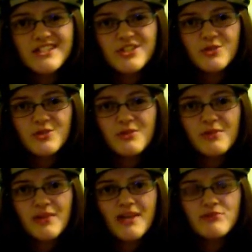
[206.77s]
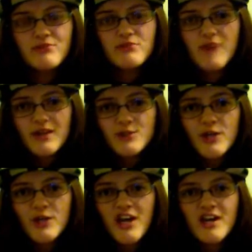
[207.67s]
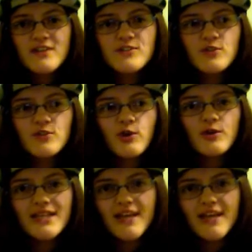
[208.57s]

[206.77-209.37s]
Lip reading: do that became too much, so he left.